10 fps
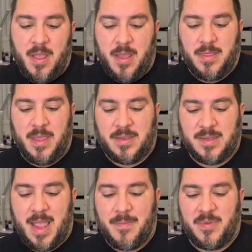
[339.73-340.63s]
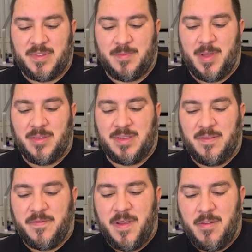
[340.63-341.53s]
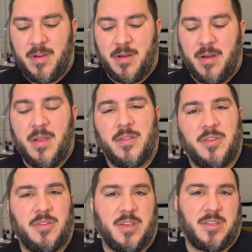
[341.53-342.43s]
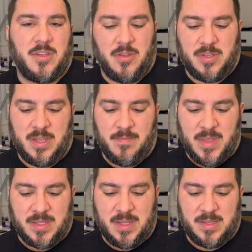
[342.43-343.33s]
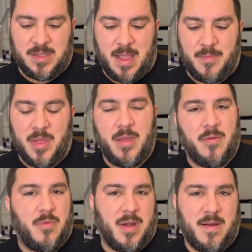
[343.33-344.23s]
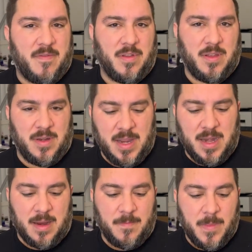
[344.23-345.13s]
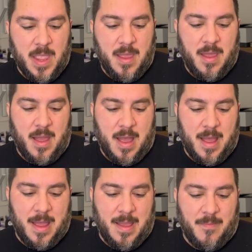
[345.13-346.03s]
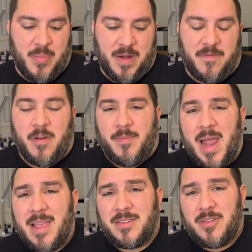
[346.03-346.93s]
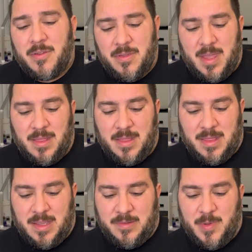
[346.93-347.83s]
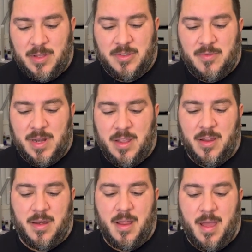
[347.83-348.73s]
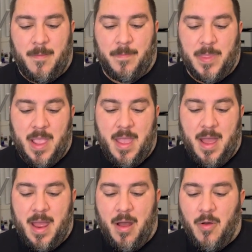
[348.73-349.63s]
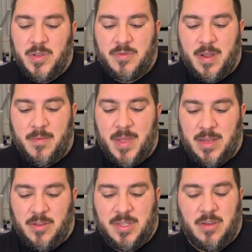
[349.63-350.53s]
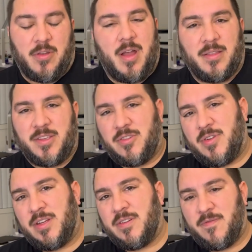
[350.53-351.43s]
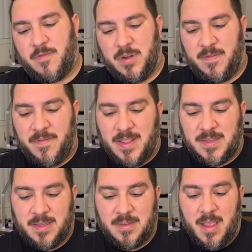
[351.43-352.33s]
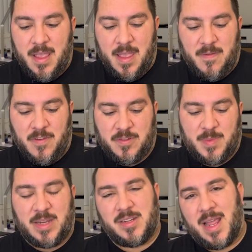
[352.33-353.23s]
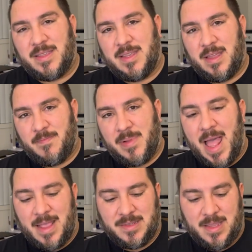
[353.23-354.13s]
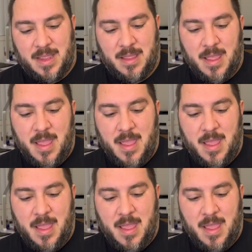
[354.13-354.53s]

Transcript: this type of spell is inferior to just using Misty Step whenever you need it. But if you're a blaster, then this spell is really good. I always recommend using your concentration for defenses if you're specializing in blasting,